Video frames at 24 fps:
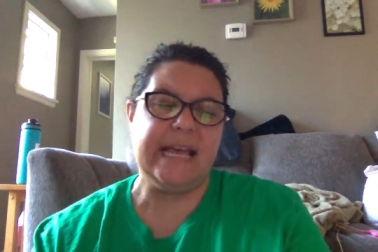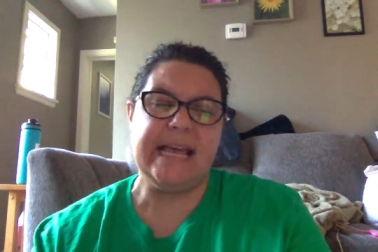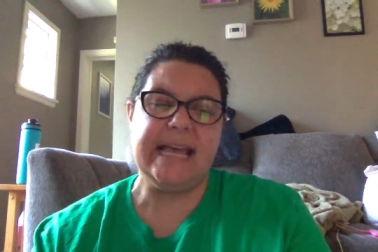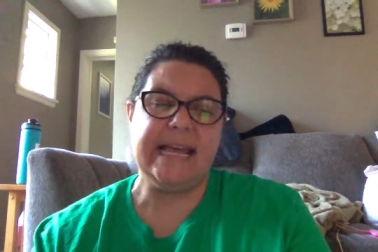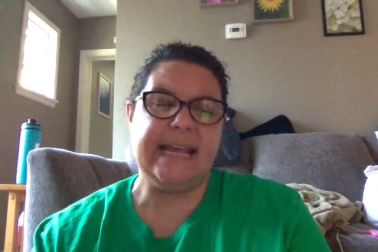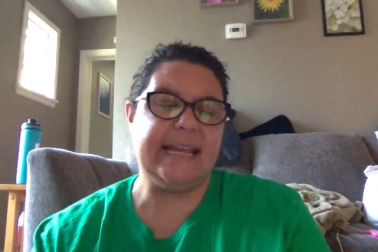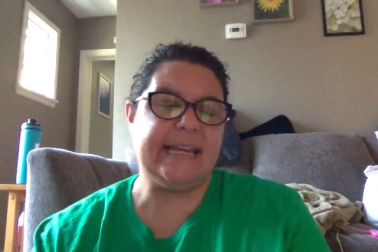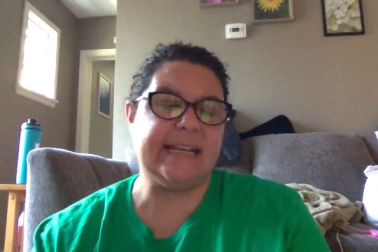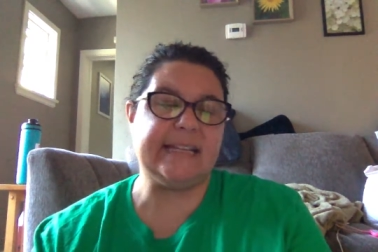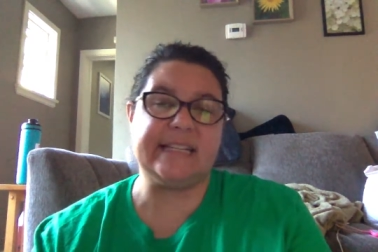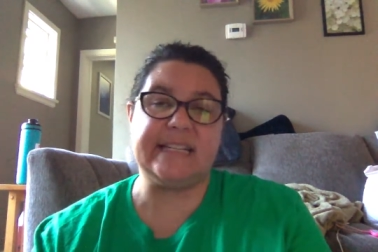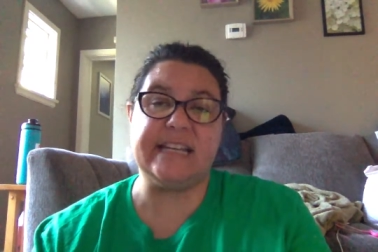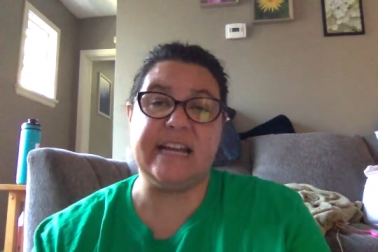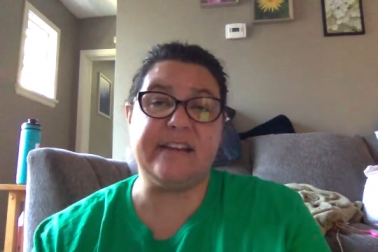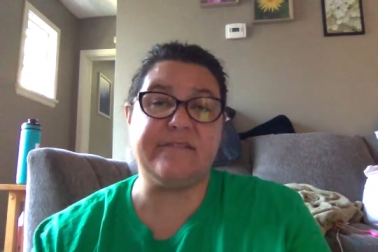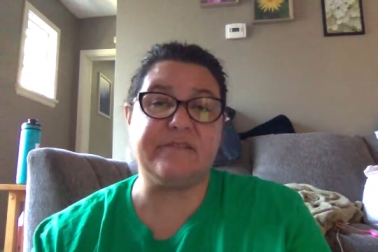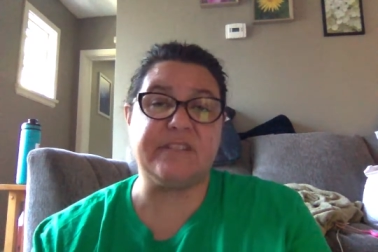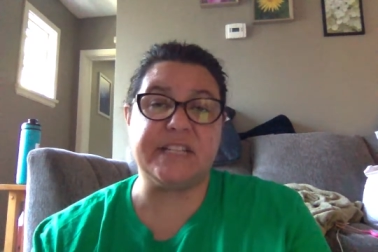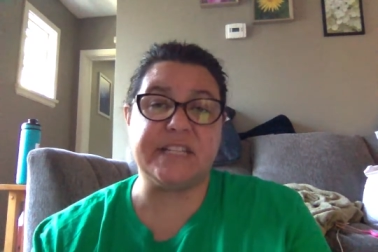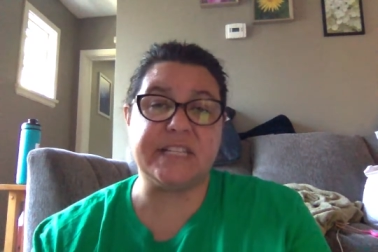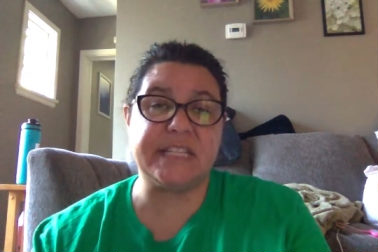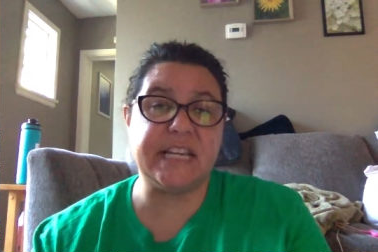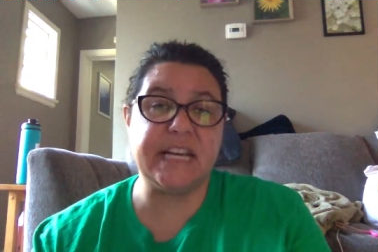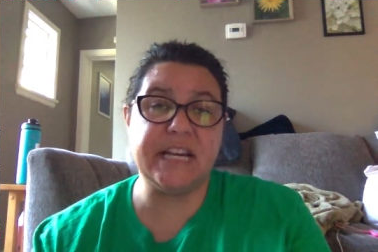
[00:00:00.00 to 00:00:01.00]
He doesn't have
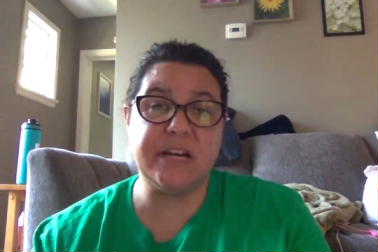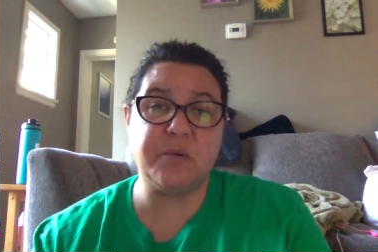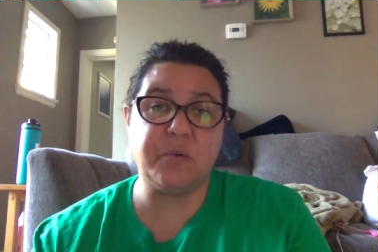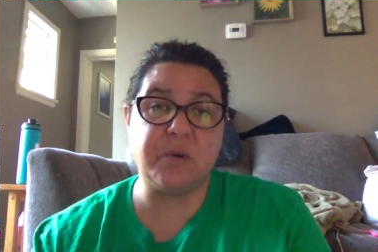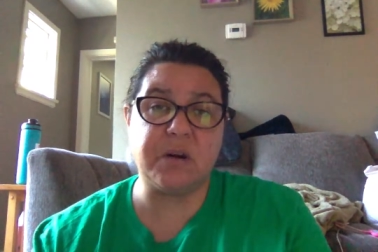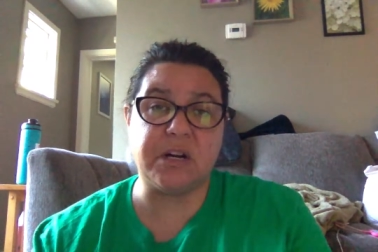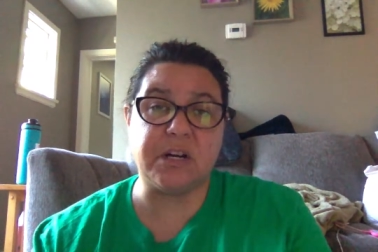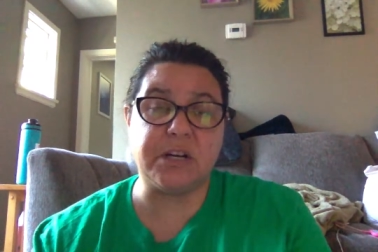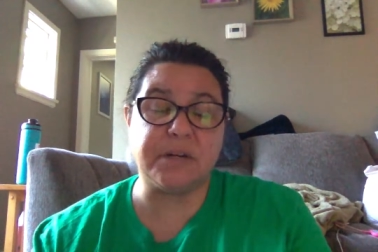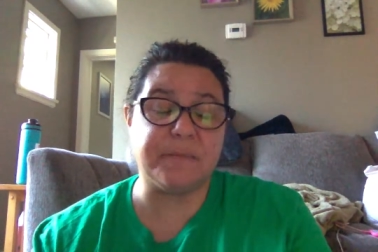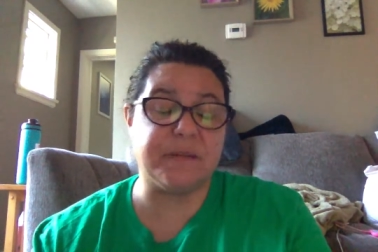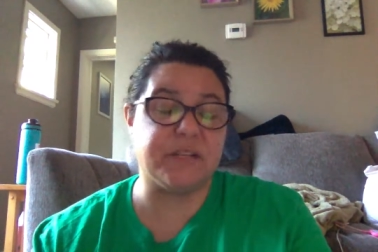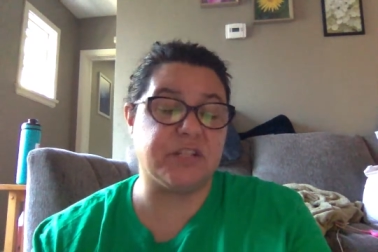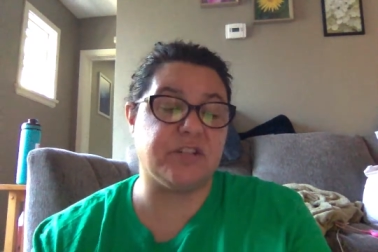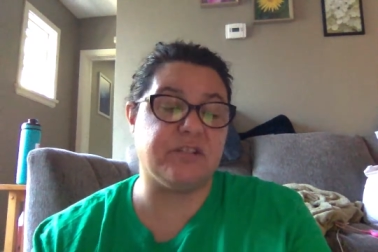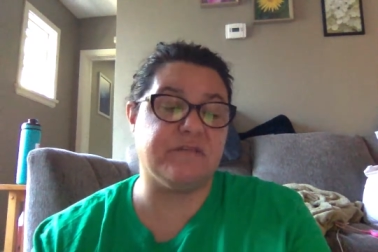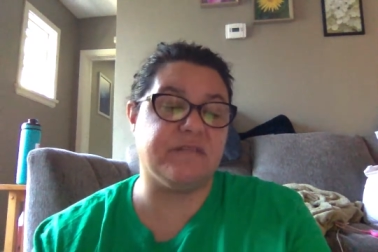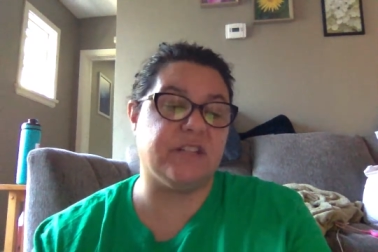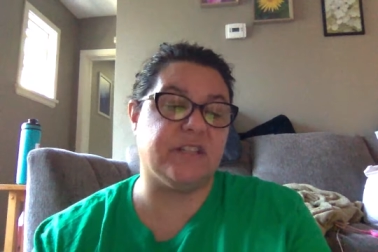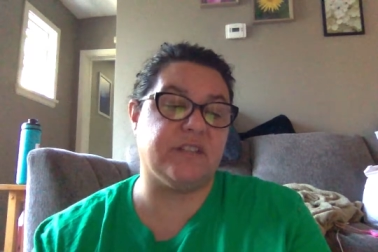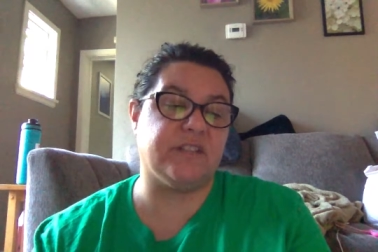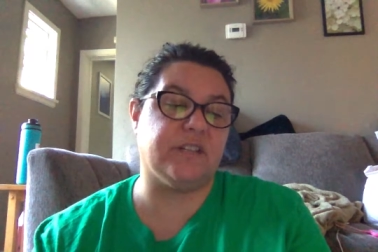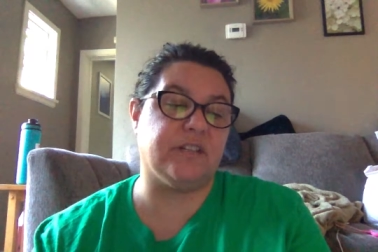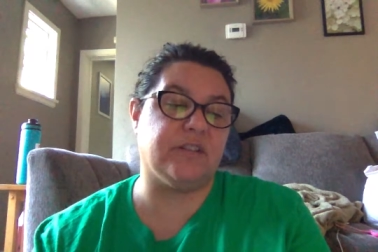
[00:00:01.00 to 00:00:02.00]
to say a word, Mr.
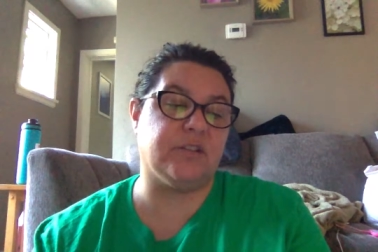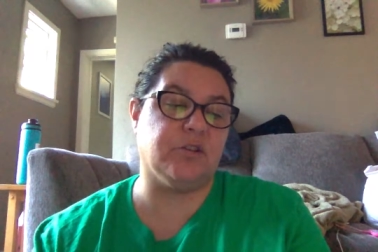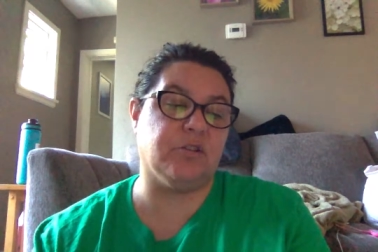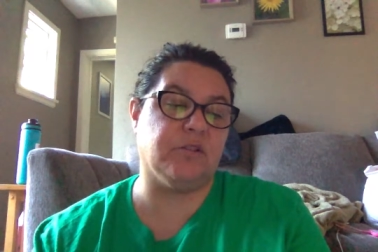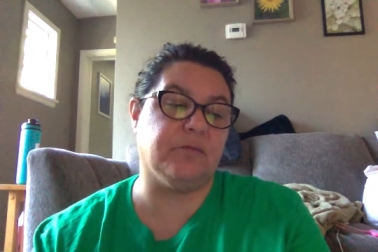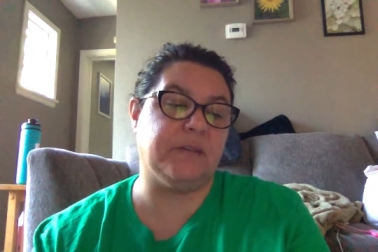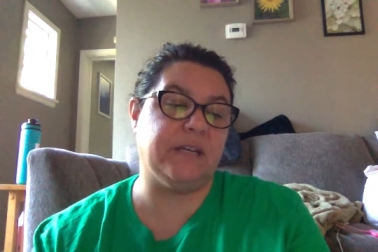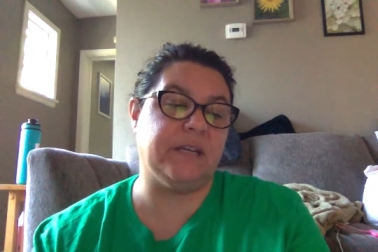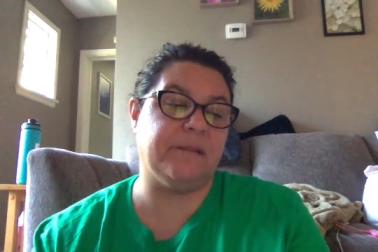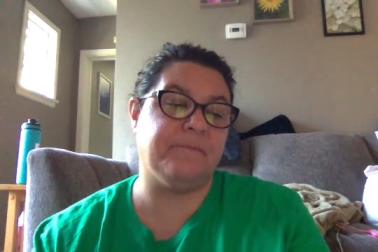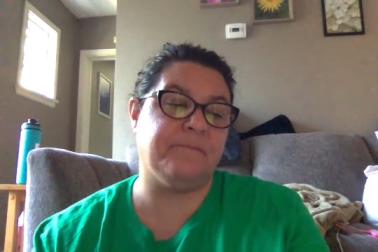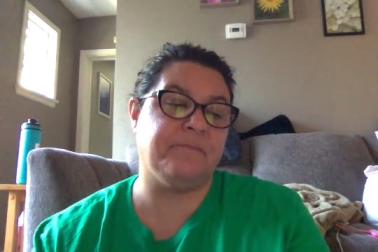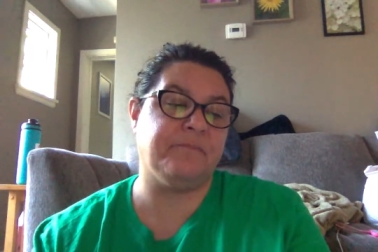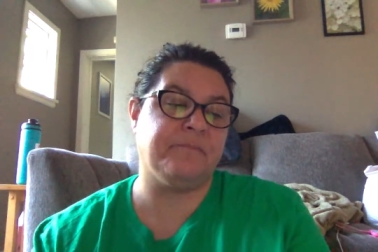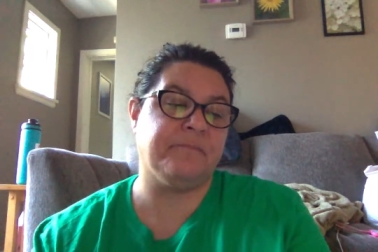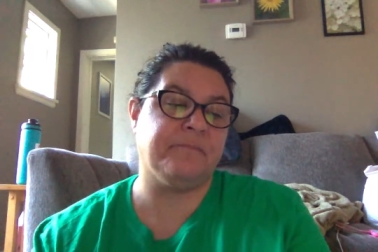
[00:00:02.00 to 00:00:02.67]
Vincent told me.